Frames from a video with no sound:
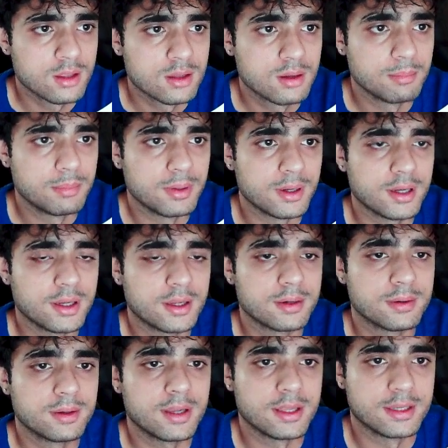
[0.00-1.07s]

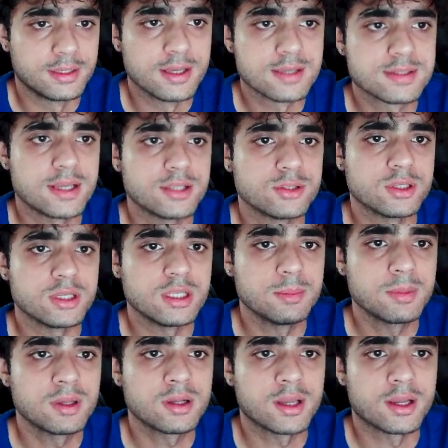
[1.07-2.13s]
But it does send you an
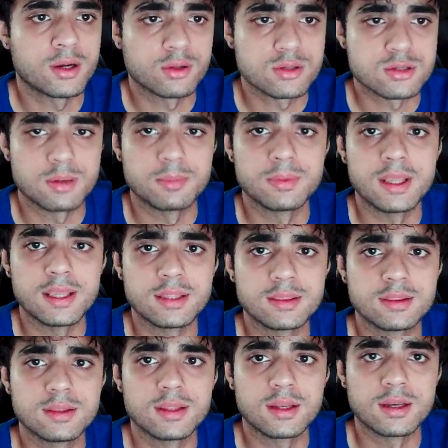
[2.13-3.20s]
email and also update
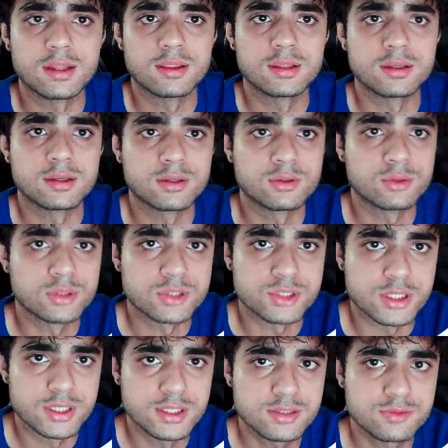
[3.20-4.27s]
in the Google
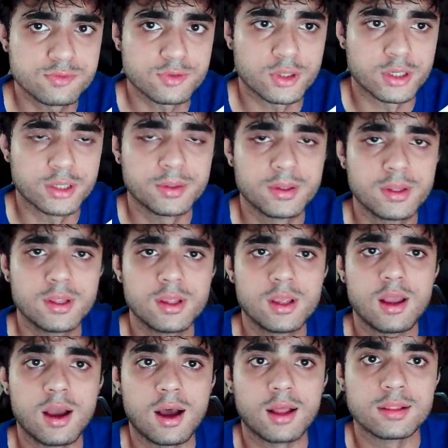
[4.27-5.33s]
Sheets for
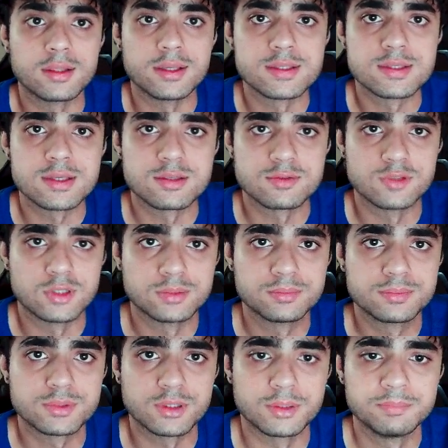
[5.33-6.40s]
hot leads as well.
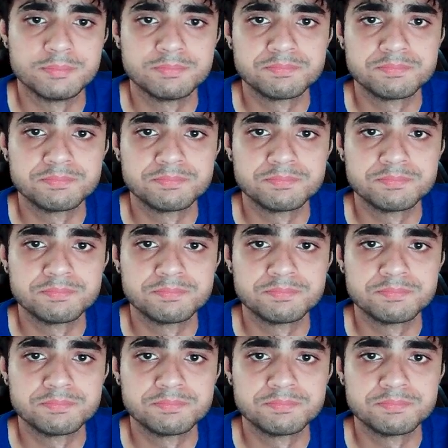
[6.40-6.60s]
So